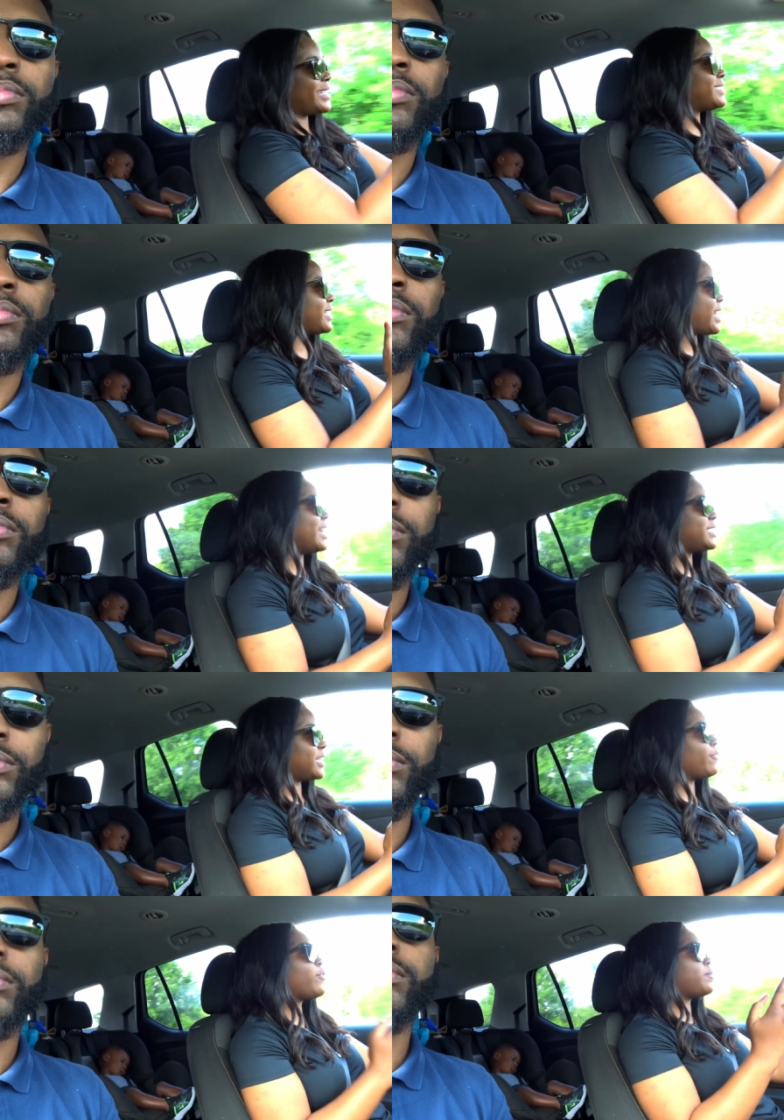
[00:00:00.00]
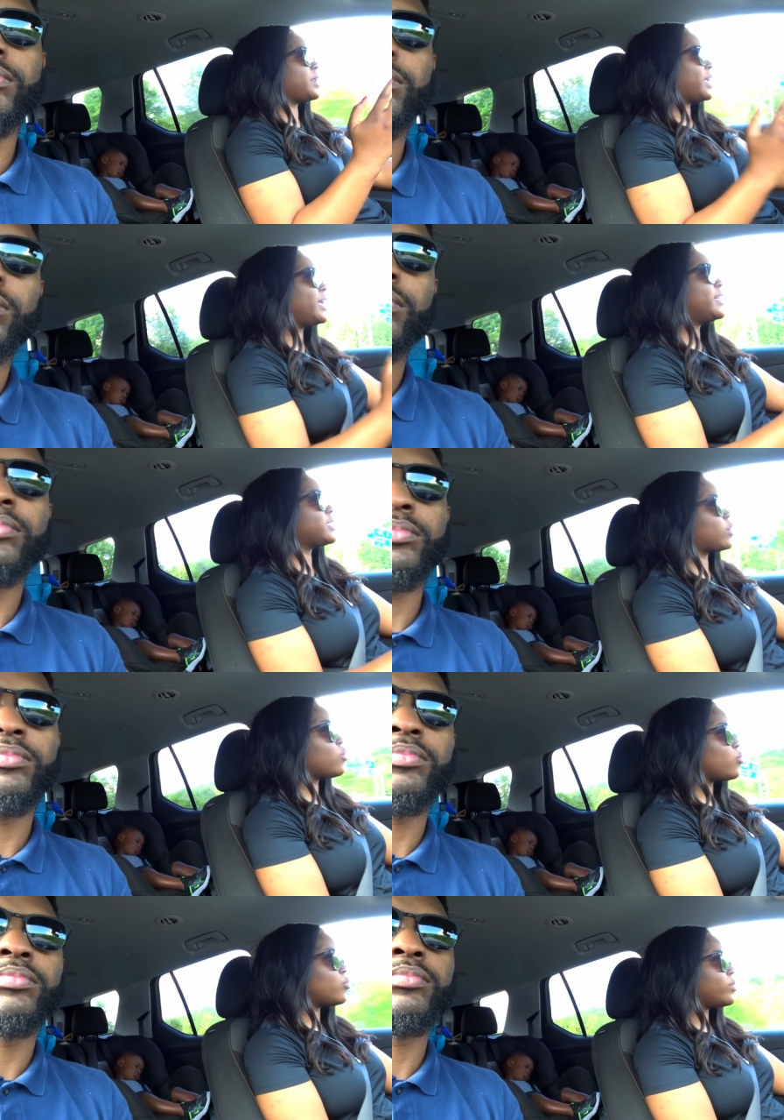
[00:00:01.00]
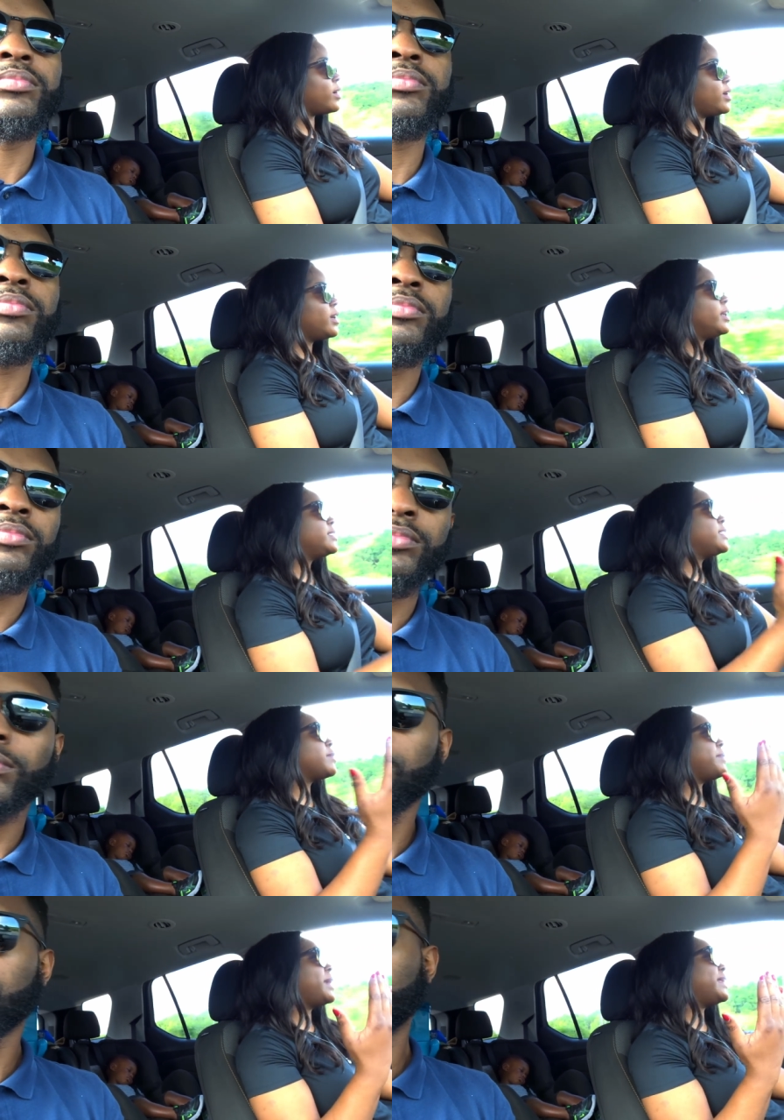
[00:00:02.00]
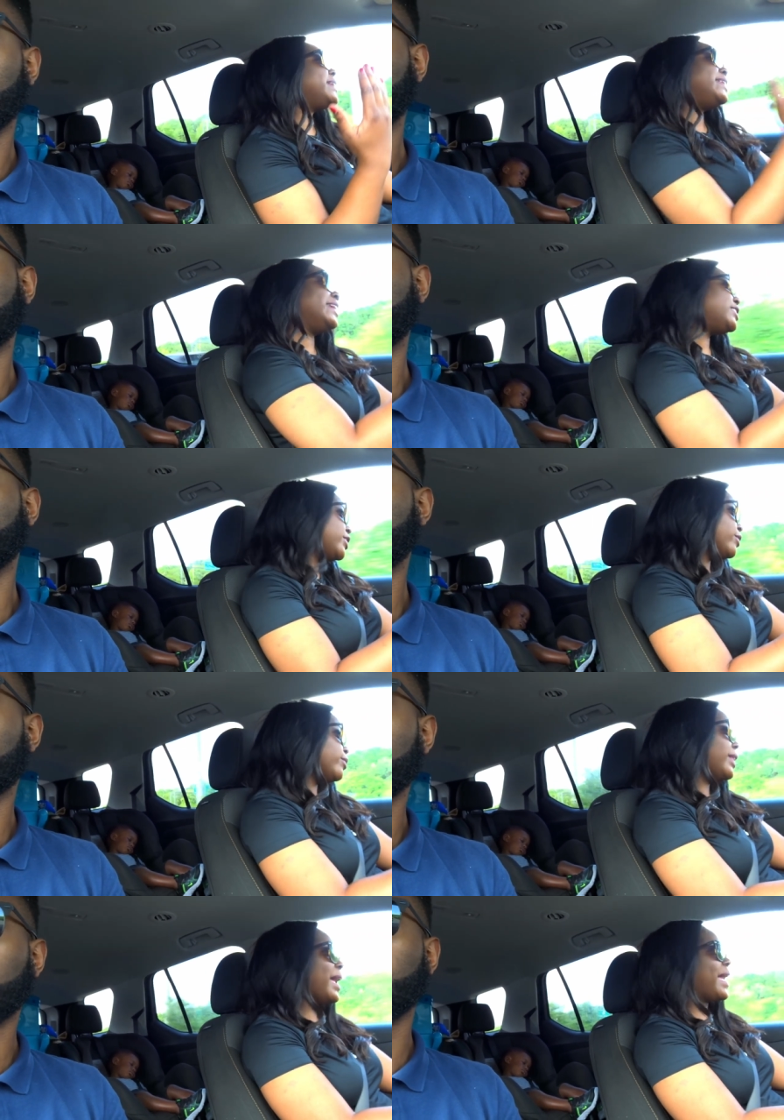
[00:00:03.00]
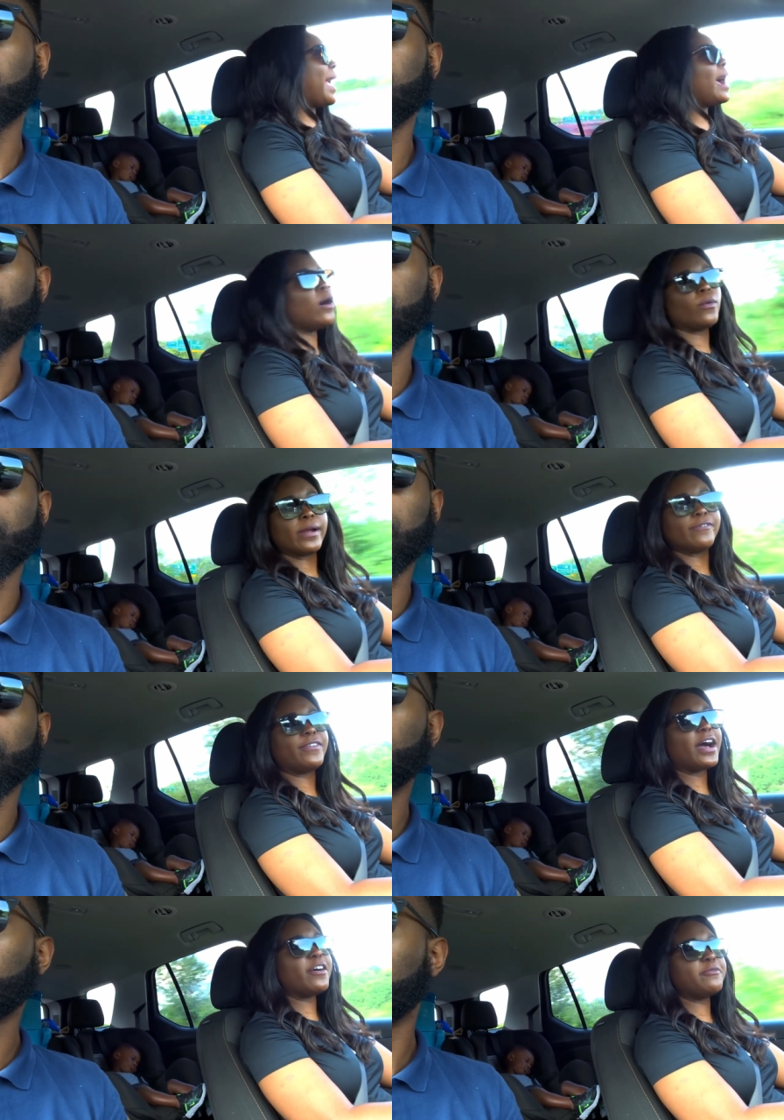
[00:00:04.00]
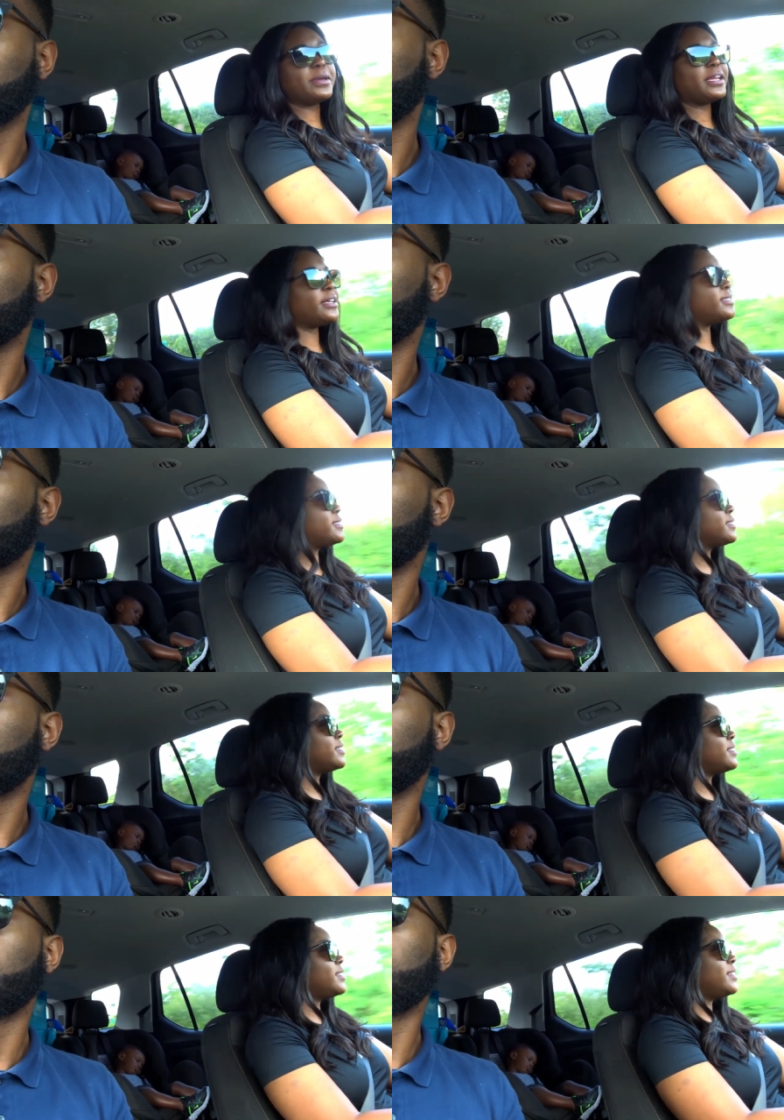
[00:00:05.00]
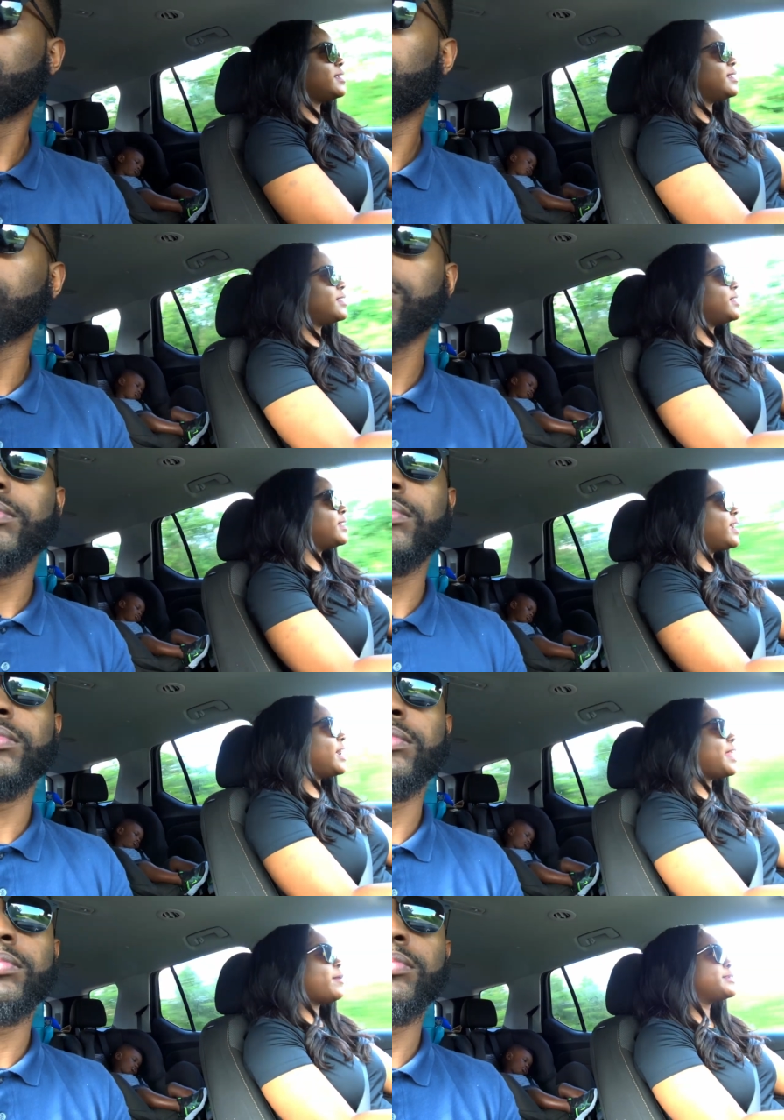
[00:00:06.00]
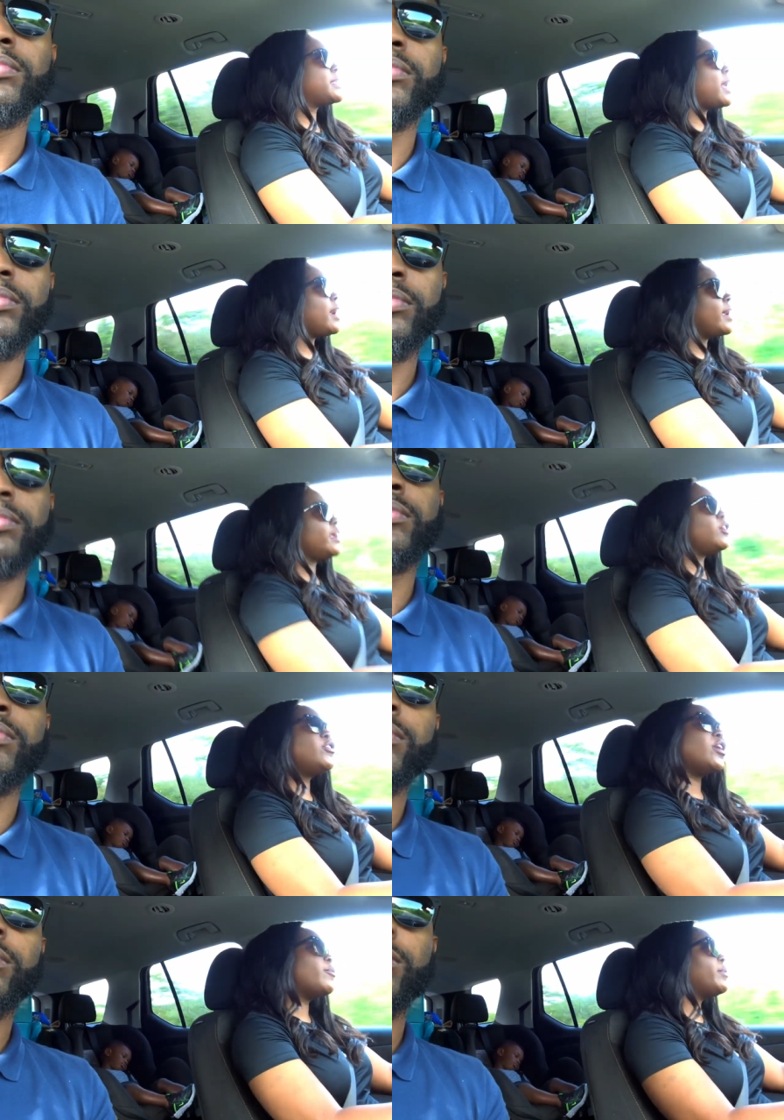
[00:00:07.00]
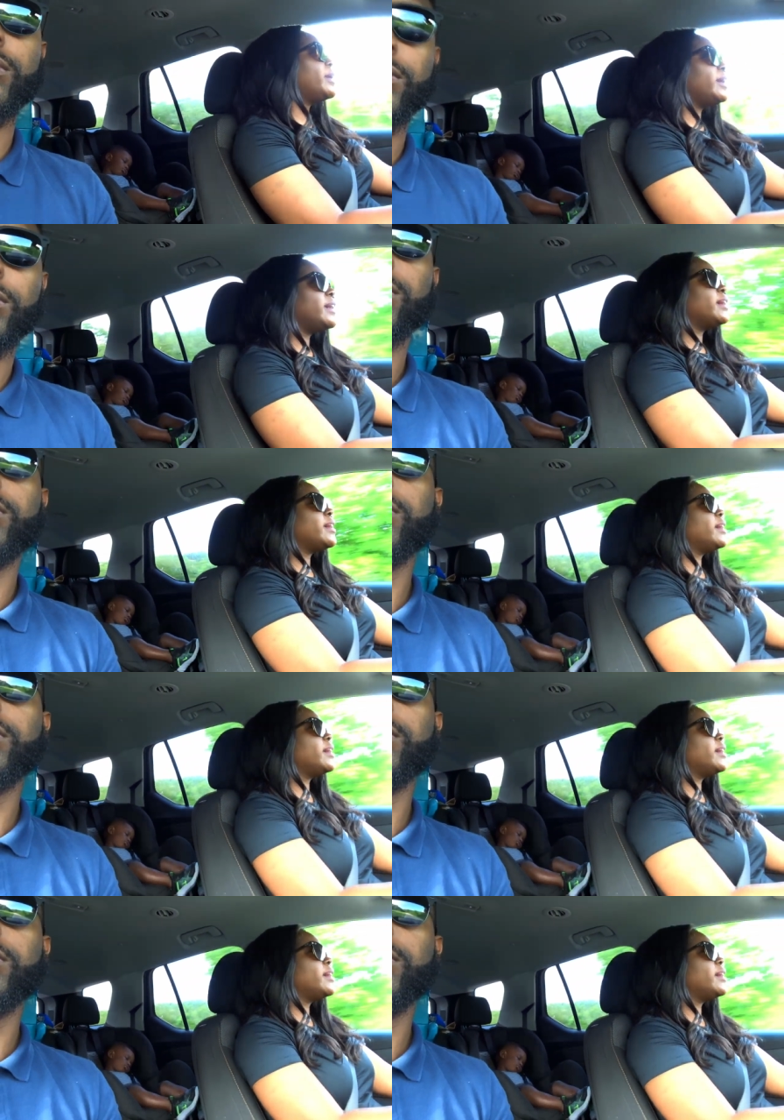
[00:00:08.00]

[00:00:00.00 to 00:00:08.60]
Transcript: destination from the kids' school, took me an additional like hour and 5 minutes. And I was like, you know what?